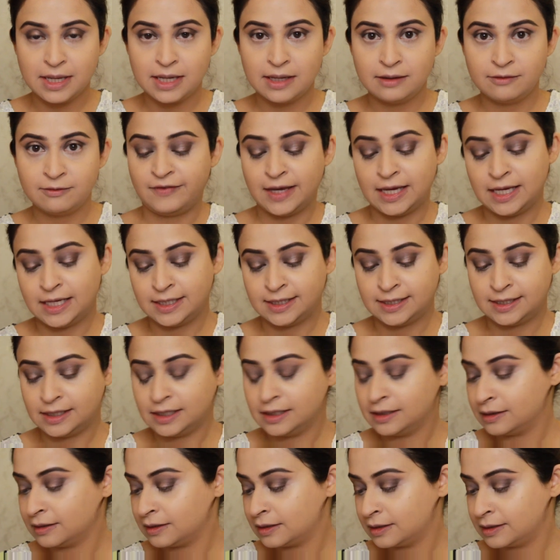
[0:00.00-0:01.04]
my face
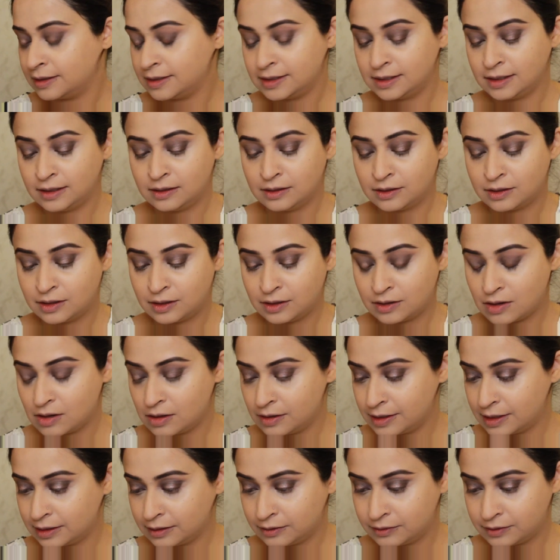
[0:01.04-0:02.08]
and concealer and
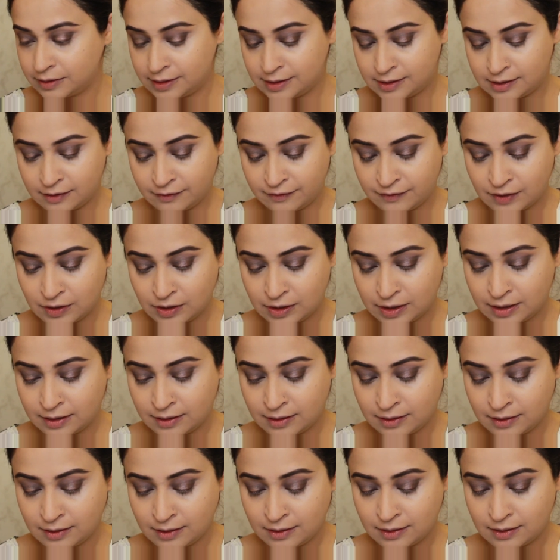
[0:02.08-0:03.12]
all that good stuff on.
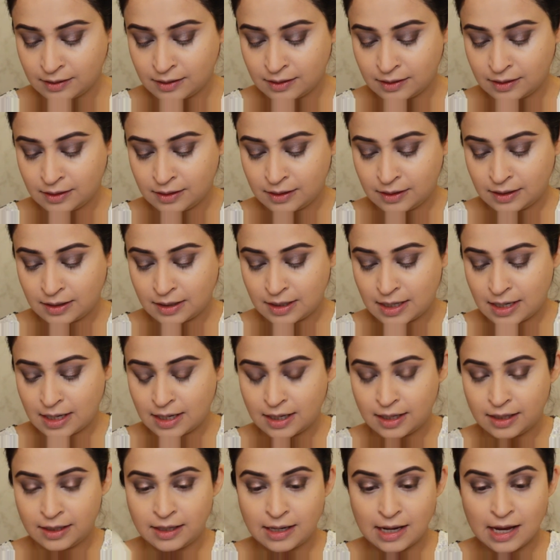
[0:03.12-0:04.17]

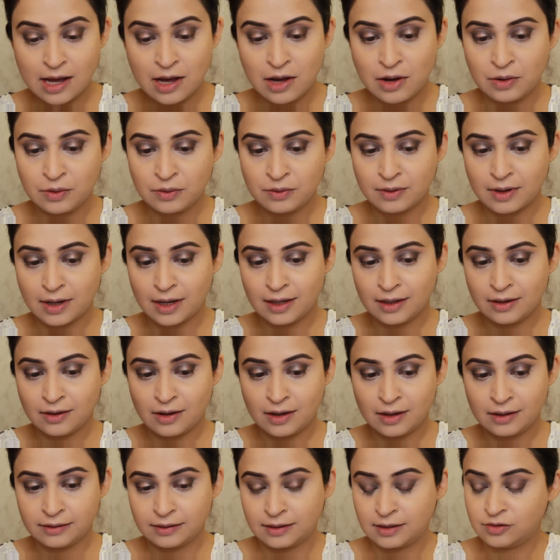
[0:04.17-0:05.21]
And now I
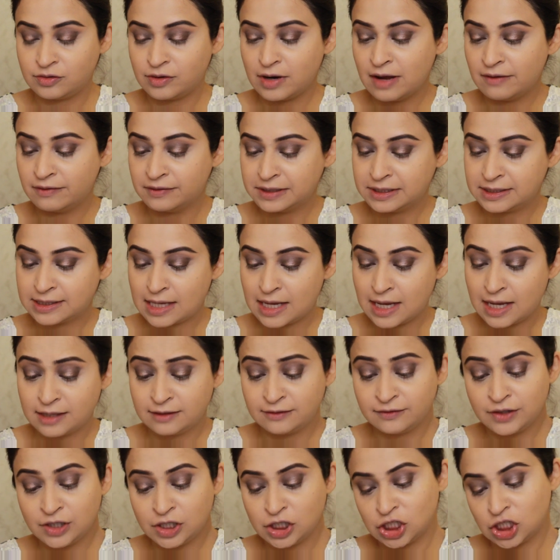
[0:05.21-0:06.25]
got the travel
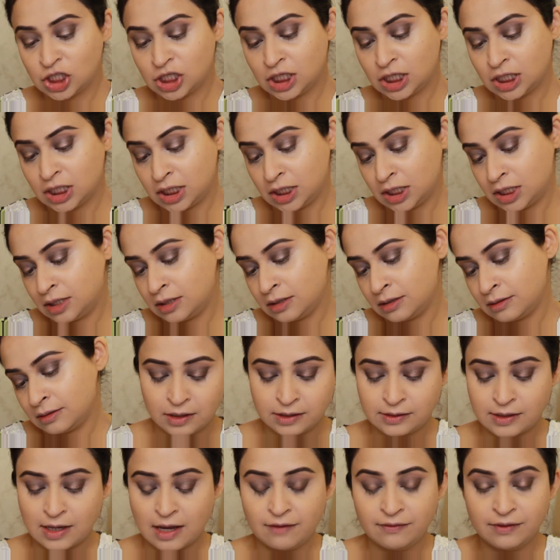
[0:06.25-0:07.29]
size version.
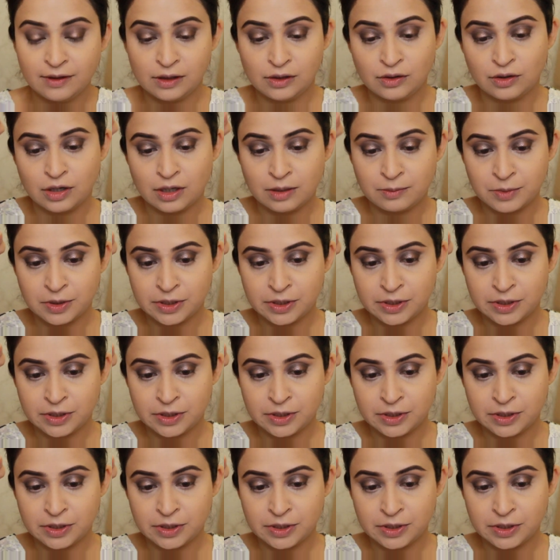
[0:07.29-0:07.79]
Okay, so I have the Laura